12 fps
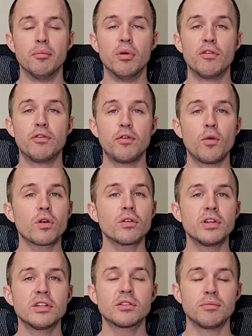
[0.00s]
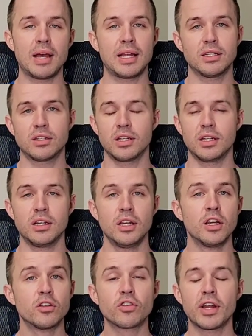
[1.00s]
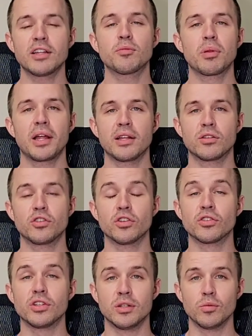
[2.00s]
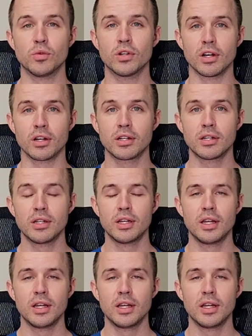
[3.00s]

Before this medicine, transplants just didn't work.